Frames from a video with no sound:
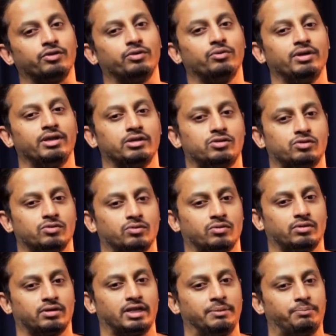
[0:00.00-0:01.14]
You need to
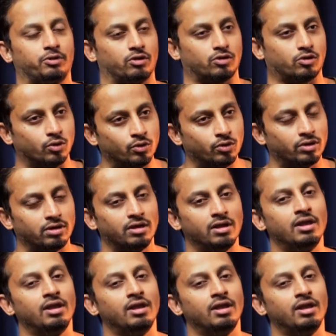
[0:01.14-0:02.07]
keep your cool.